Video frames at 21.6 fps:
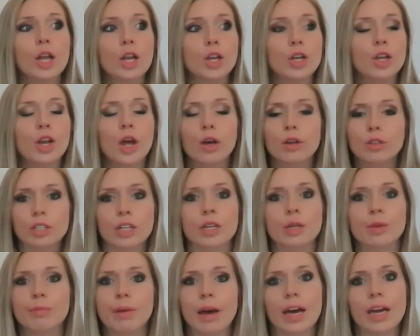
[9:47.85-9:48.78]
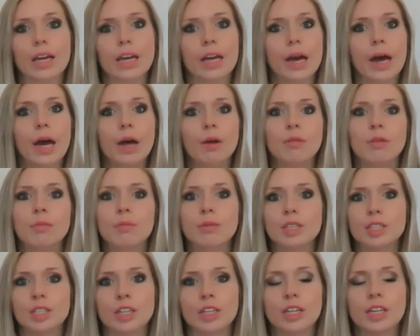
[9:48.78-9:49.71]
no turning back. I'm in
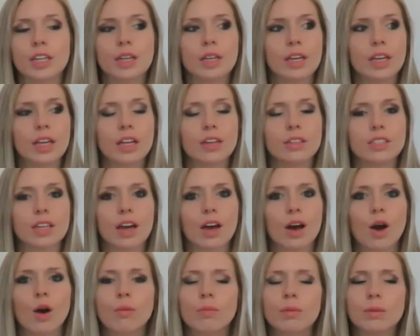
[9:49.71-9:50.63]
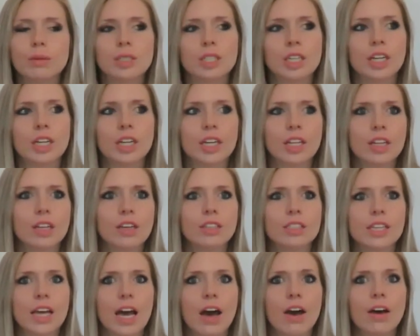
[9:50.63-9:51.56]
maternity clothes. I got all my maternity
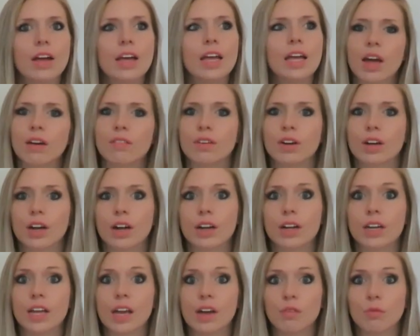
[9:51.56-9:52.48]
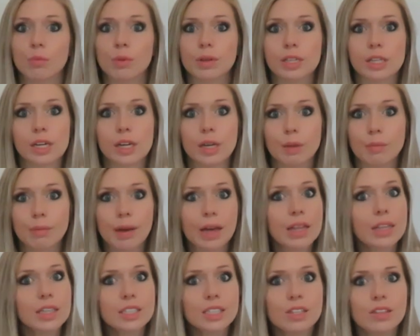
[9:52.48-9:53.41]
clothes out. I already have a maternity
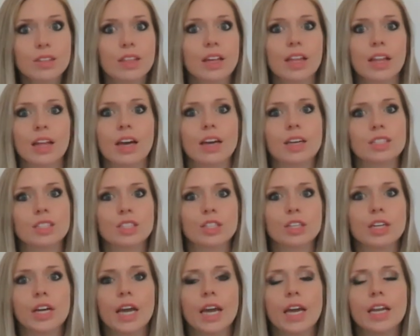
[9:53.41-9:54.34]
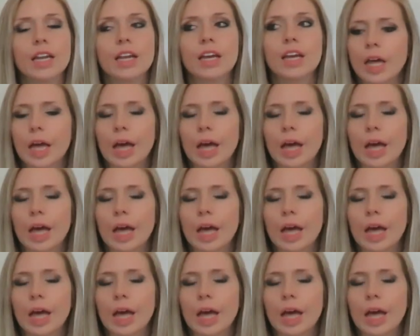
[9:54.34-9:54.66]
bathing suit, so that's great.